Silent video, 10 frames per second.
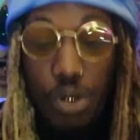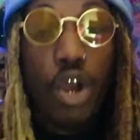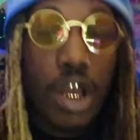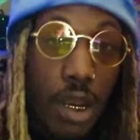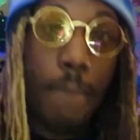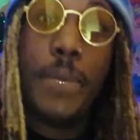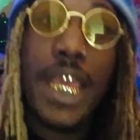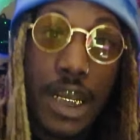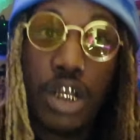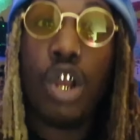talking to
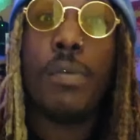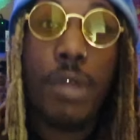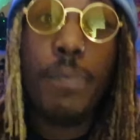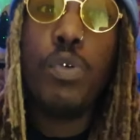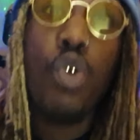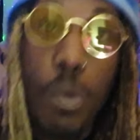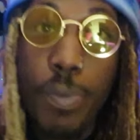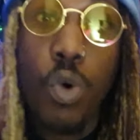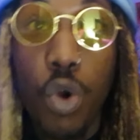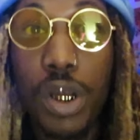pigs, turn him to pulled
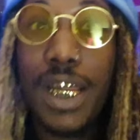pork,